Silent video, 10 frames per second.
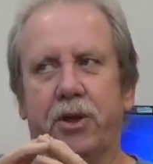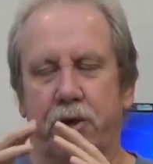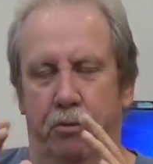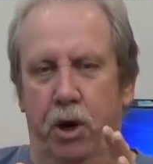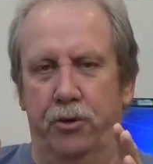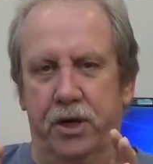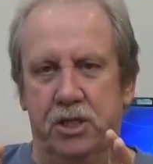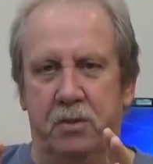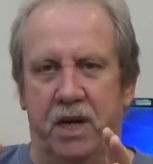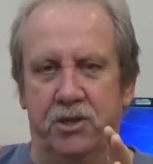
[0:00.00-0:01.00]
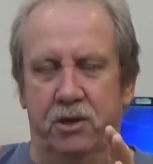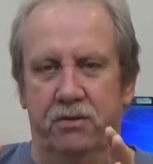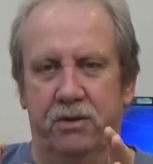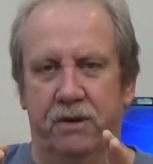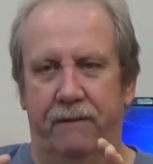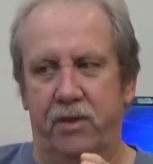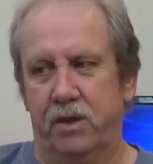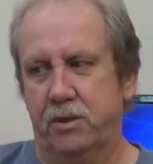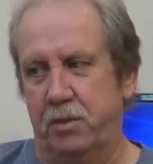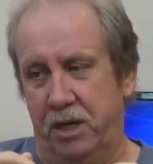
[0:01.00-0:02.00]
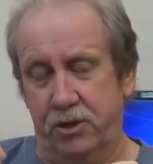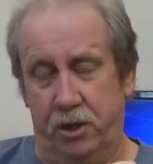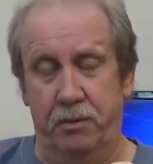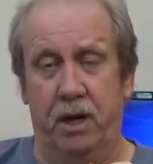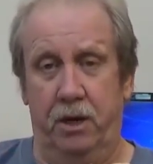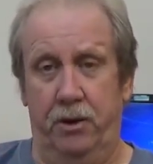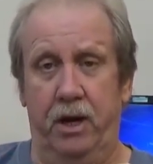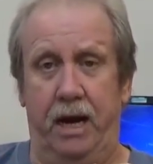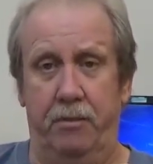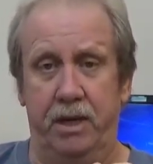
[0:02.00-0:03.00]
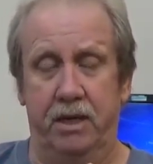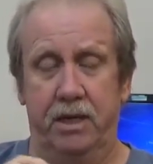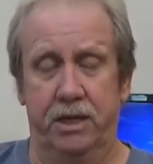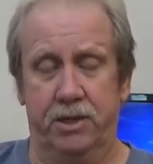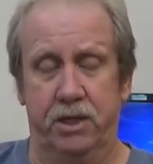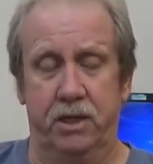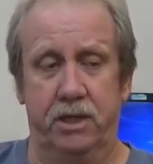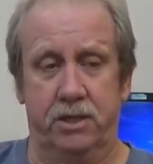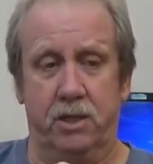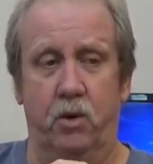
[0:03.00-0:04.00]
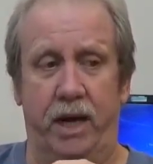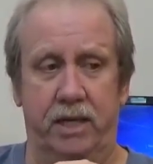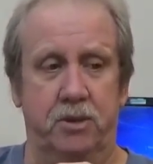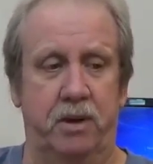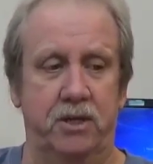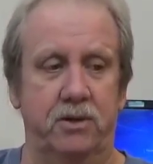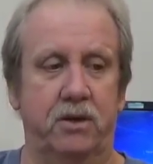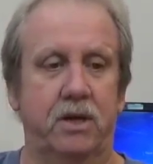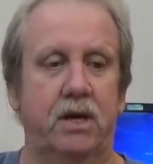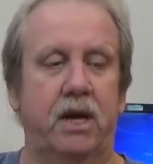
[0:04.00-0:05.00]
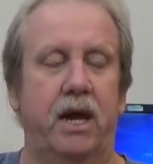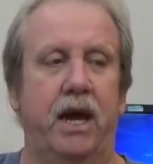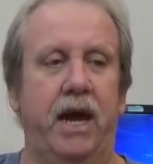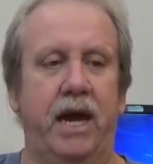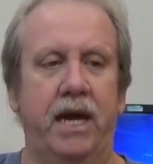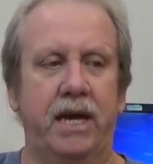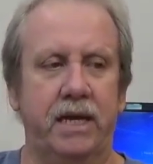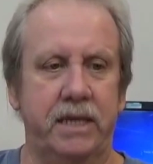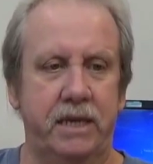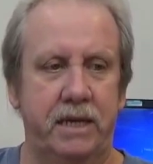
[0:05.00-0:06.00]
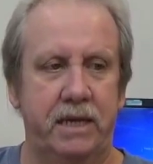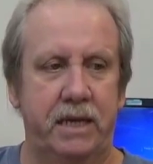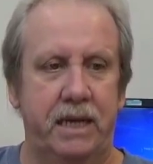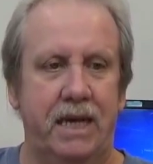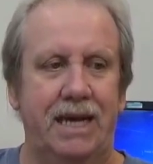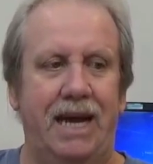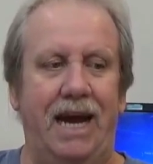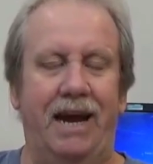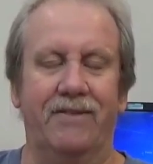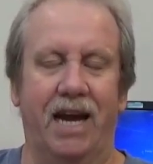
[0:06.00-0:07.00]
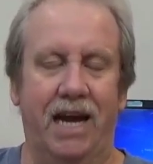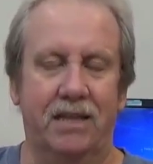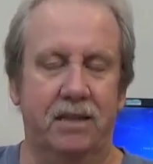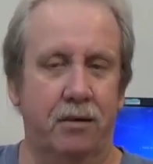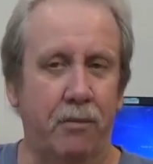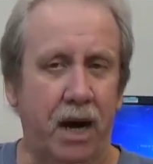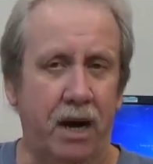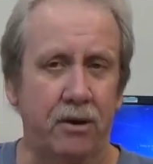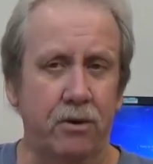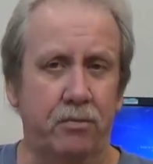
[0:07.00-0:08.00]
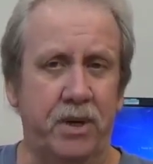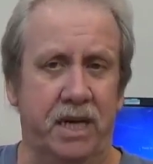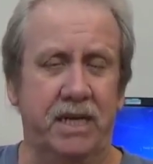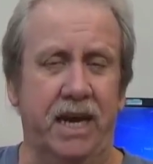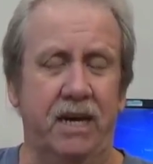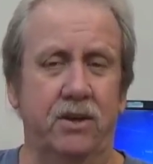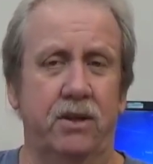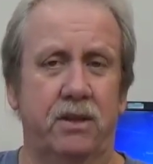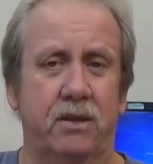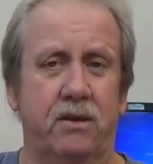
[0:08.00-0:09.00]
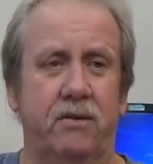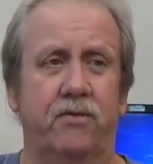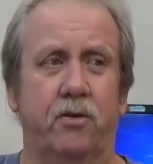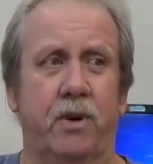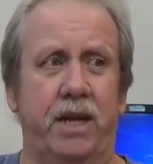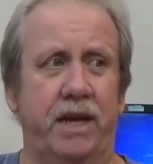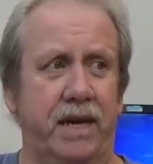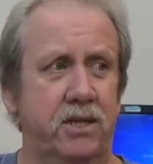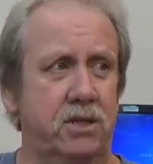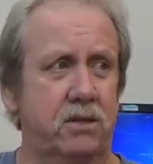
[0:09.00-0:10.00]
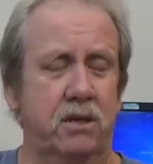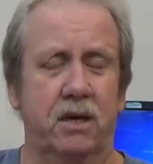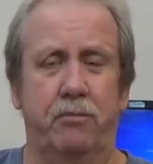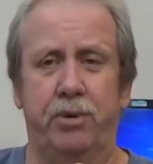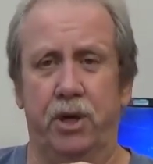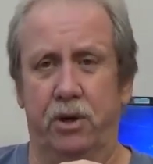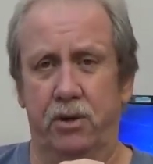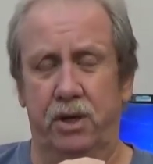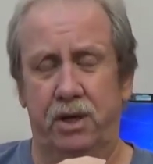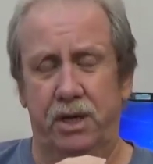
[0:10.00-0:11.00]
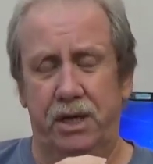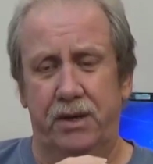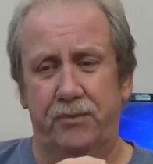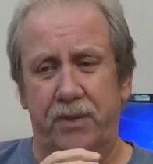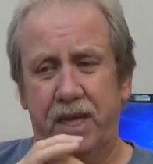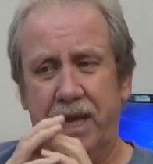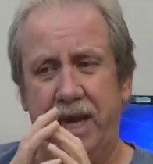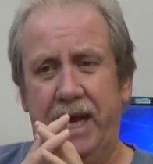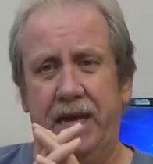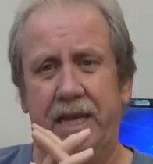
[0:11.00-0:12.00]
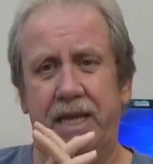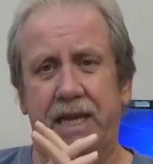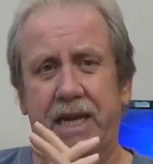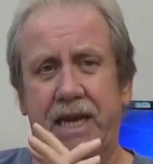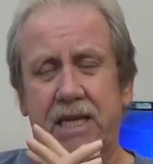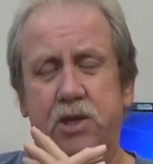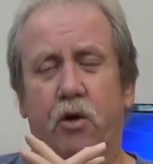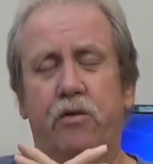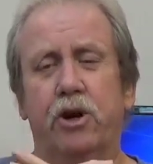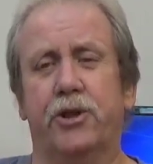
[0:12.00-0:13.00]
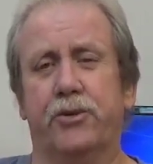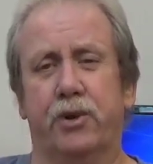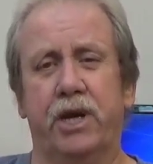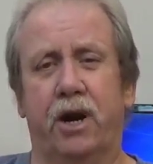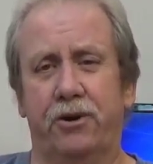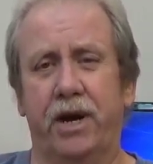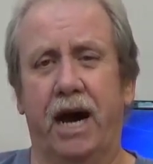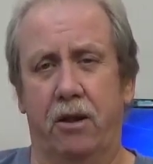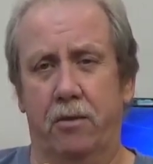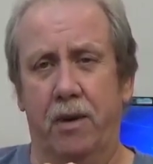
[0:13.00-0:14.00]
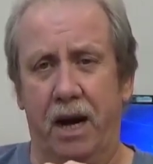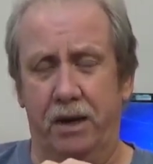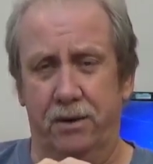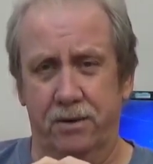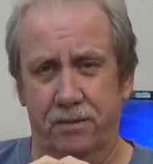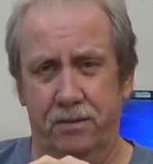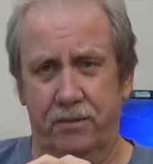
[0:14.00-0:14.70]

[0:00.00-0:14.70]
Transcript: But they're both expensive, especially my other hobby. It's, it's quite expensive. And I've got the model picked out for my next uh, build and it's over a $300 model.